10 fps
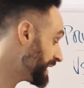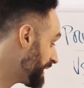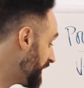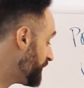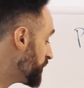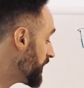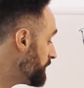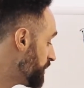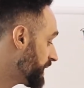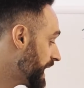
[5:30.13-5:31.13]
if you keep
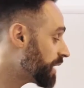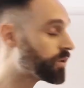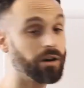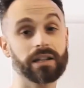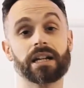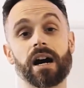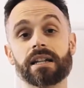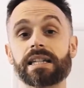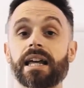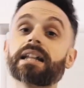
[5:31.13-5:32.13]
putting out quality content.